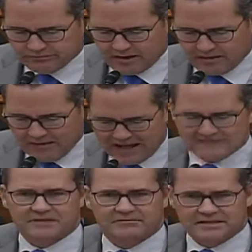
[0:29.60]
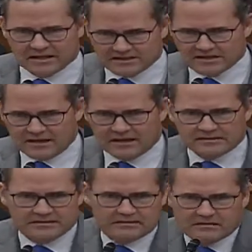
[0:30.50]
a massive
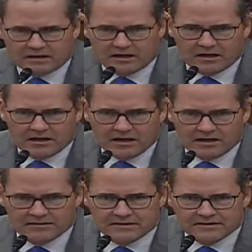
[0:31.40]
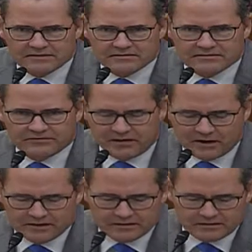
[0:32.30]
disconnect uh, in this
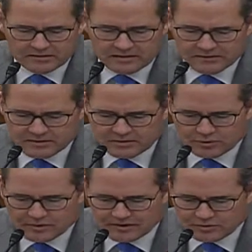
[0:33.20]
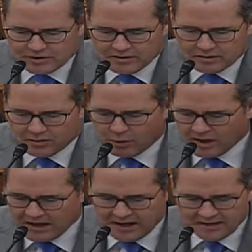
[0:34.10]
fund, uh, Mr. Administrator. On the
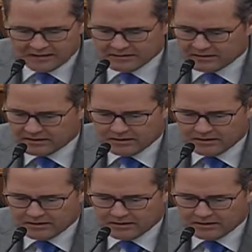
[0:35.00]
one hand,